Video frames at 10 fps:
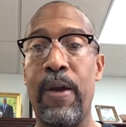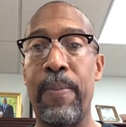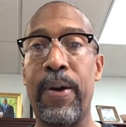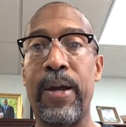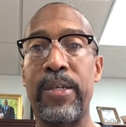
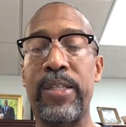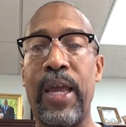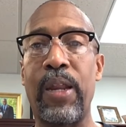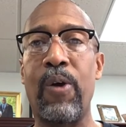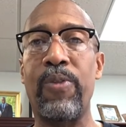because they
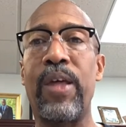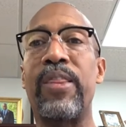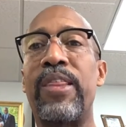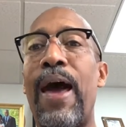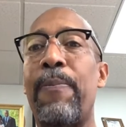know
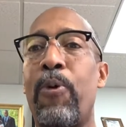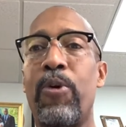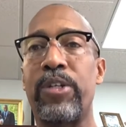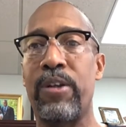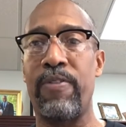that that
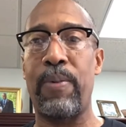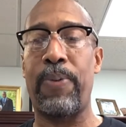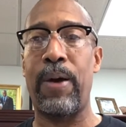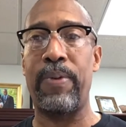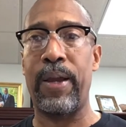portion of the
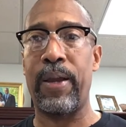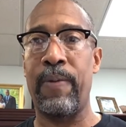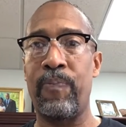public,